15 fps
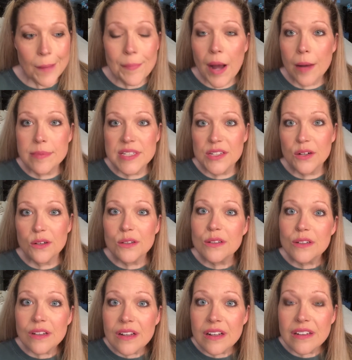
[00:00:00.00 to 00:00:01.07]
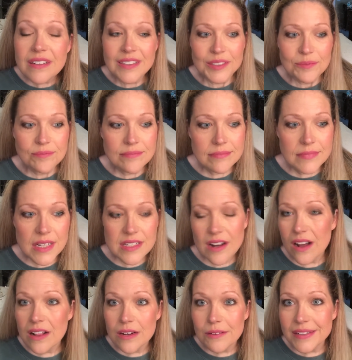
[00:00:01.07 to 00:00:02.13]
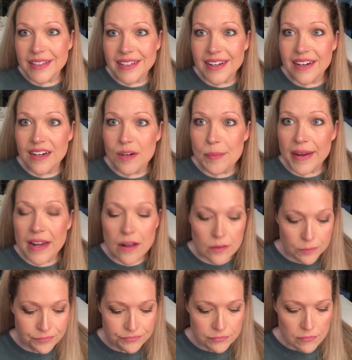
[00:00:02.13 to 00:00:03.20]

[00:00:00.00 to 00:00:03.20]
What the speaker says: popsicle look is all I really care about.